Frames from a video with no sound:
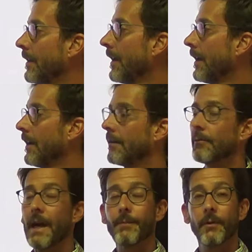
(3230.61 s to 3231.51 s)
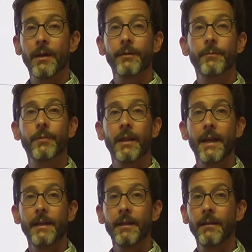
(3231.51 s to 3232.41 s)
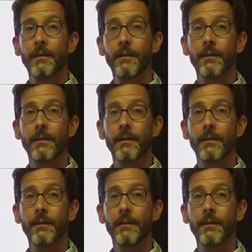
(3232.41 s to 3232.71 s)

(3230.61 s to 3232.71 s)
Wraparound planning